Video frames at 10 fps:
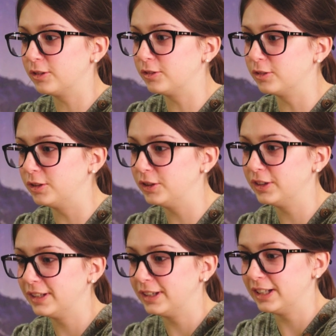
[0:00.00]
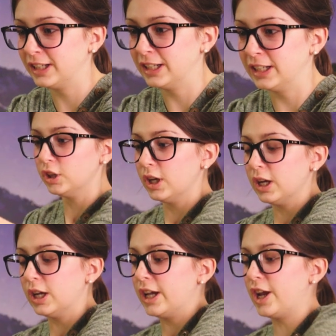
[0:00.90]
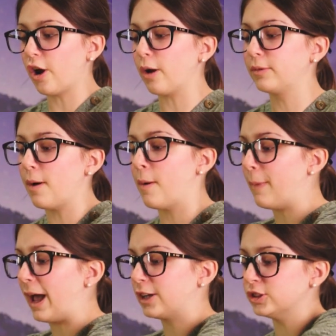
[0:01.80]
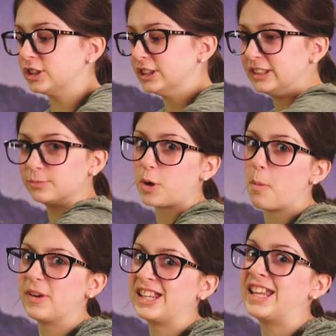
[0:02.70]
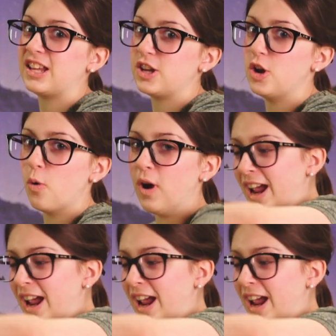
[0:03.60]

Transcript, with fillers: Oh. Here I'm coming, Michael. I'm coming to get you.